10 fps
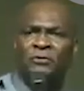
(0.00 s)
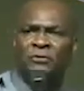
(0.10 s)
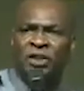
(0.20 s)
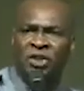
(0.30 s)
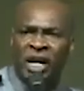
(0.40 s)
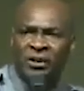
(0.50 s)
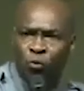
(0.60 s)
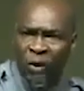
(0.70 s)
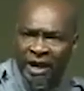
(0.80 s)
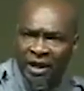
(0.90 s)

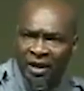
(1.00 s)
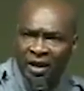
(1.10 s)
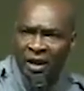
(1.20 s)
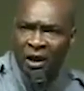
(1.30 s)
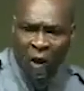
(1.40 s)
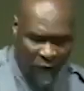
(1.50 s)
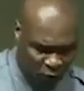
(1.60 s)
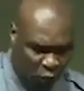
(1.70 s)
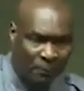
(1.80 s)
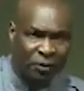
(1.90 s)
efficient way
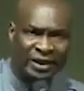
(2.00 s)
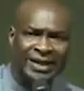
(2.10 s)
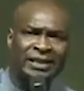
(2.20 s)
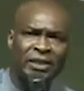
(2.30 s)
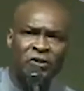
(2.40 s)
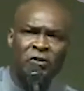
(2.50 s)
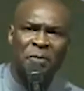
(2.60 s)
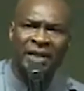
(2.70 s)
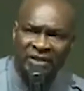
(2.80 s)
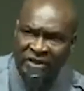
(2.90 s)
of communicating
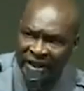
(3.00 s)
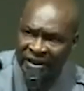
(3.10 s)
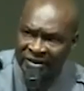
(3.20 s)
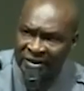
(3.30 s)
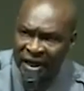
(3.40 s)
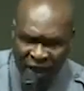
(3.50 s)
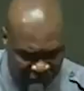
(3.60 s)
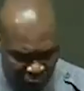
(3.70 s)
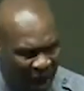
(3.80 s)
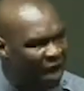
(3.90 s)
spirit things.
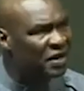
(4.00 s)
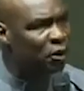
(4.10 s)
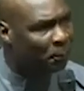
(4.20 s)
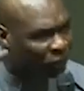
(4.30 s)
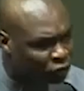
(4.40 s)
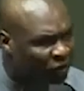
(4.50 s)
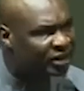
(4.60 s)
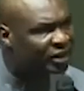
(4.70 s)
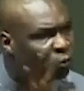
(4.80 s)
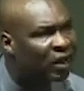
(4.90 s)
If you have an
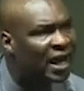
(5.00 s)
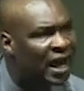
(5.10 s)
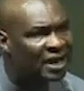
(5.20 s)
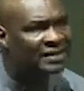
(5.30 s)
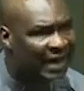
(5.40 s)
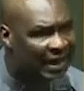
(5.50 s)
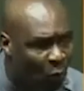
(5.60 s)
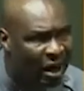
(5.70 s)
opportunity to lay hands, that's